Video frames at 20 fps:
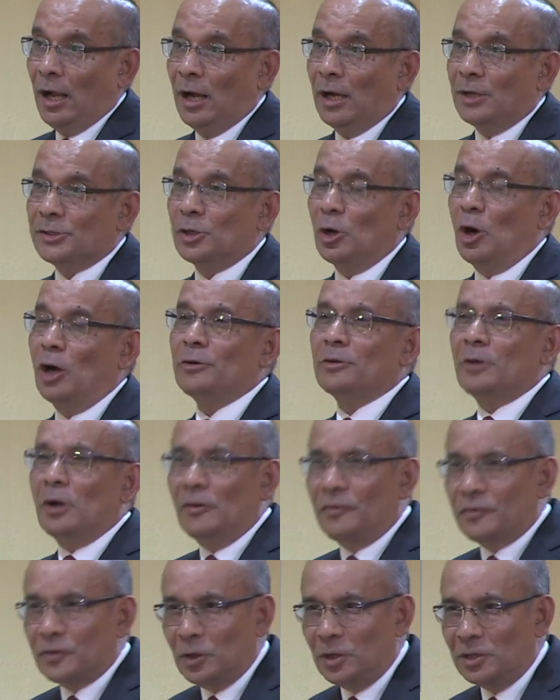So
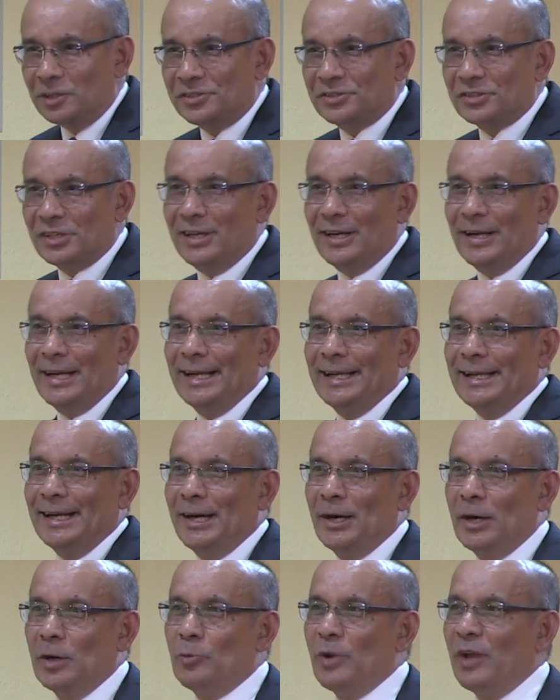of course,
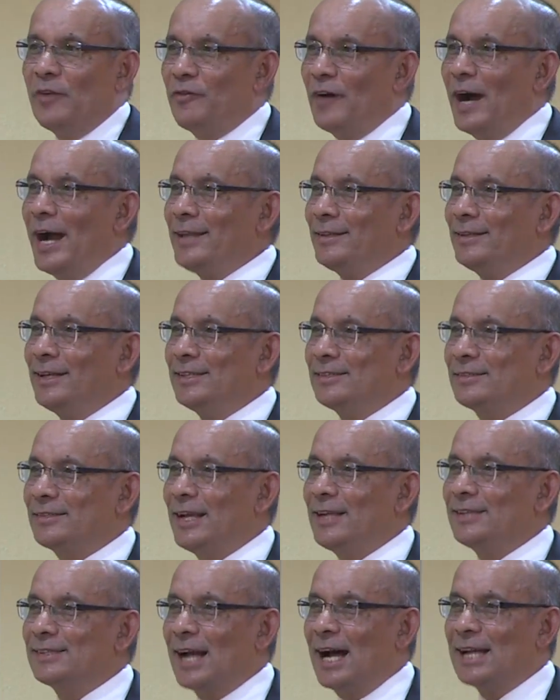we find these
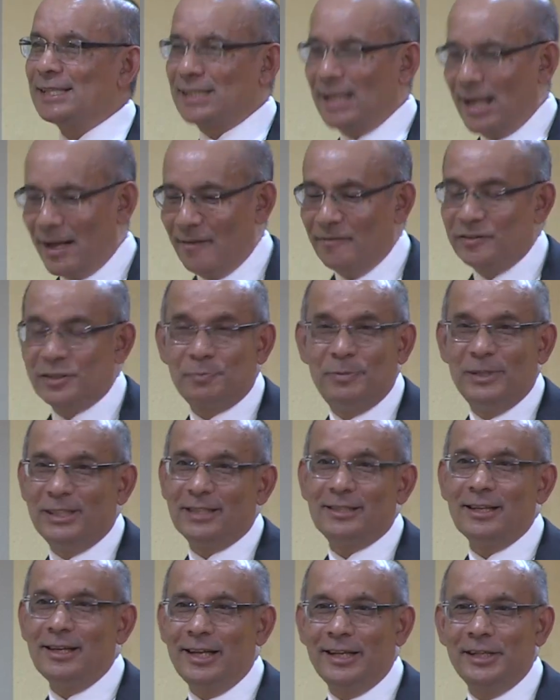things ourselves
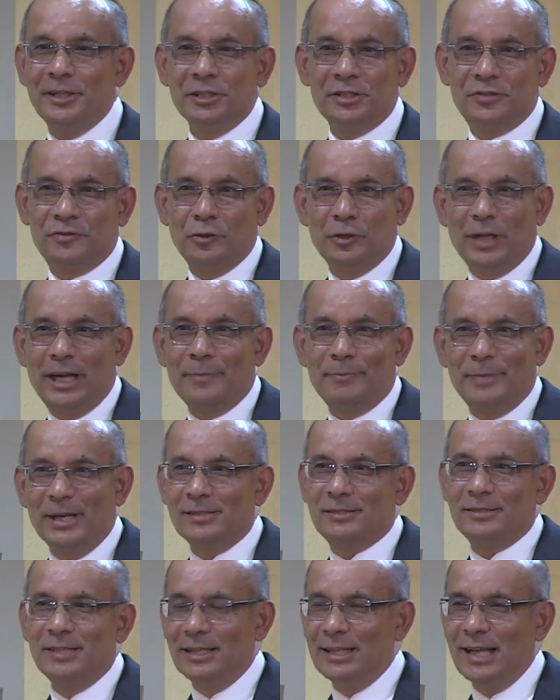particularly useful at a
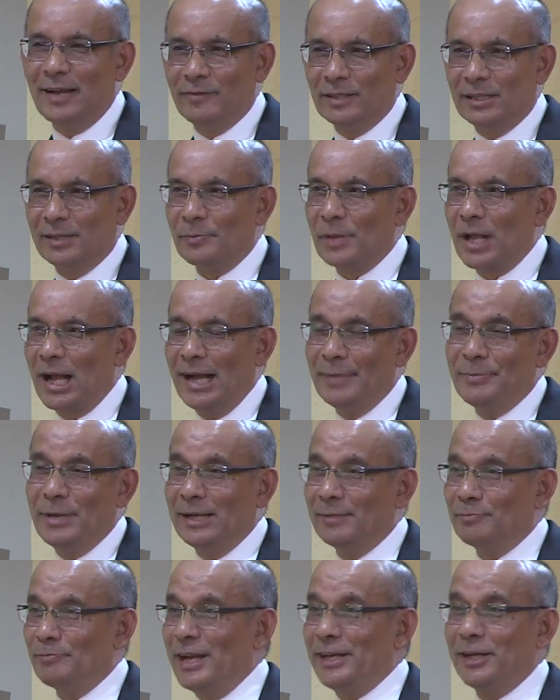personal level. I
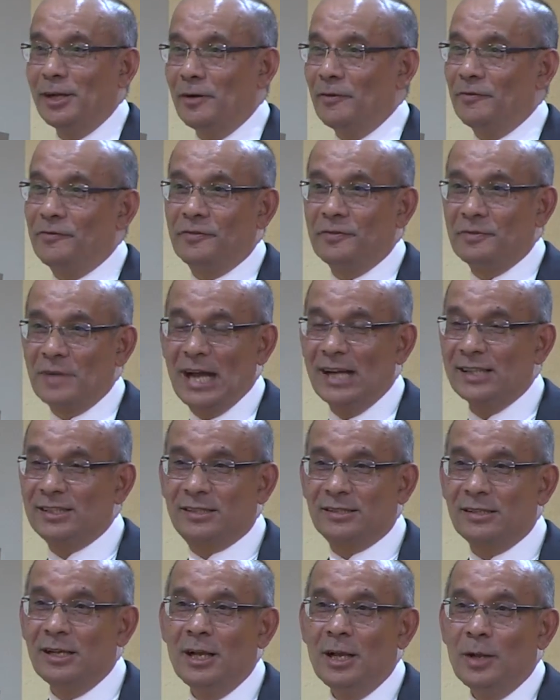mean, many of
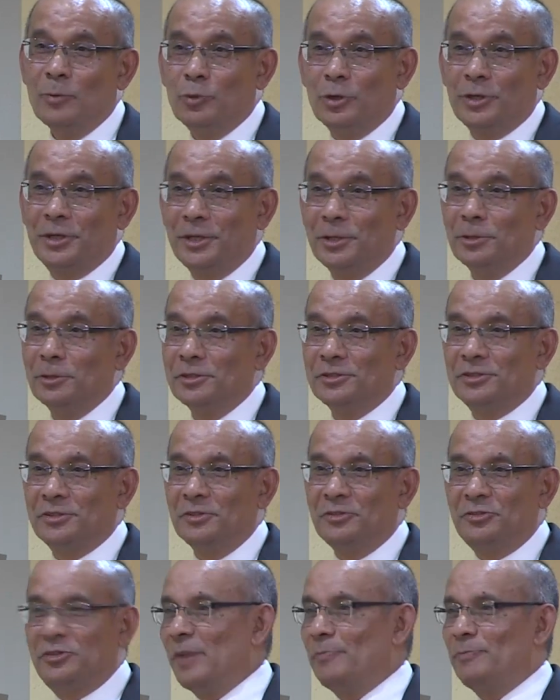us would use
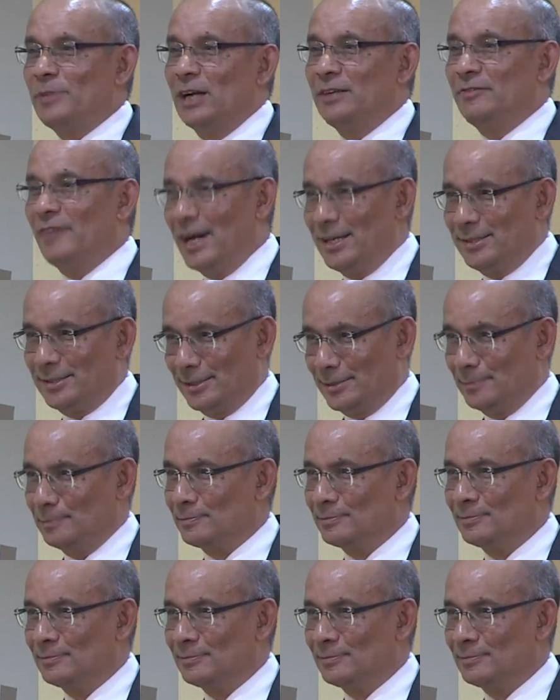TripAdvisor.